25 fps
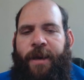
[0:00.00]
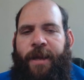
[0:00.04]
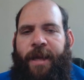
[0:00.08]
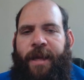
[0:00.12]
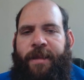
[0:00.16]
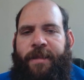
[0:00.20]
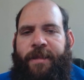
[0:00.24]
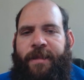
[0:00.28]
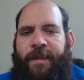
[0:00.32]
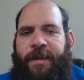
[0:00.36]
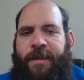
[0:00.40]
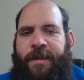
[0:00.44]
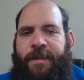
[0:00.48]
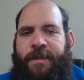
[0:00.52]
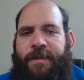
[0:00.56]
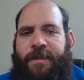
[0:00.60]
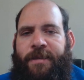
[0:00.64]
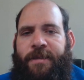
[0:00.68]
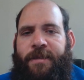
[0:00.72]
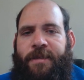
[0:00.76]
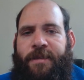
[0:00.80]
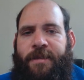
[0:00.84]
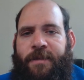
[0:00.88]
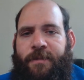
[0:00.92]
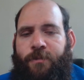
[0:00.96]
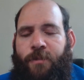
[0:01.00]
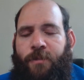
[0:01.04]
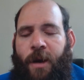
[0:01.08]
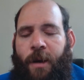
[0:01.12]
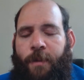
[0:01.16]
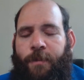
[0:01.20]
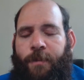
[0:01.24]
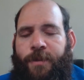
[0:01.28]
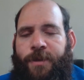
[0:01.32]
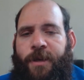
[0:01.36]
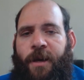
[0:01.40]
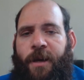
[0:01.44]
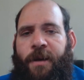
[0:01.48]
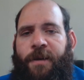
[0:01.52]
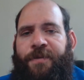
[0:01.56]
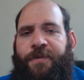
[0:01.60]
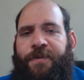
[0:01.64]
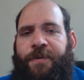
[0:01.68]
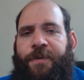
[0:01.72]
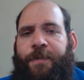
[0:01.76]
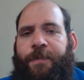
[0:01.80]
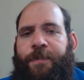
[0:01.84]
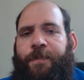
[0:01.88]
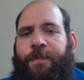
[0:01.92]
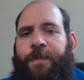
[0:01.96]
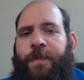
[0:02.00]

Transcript: to get this problem solved.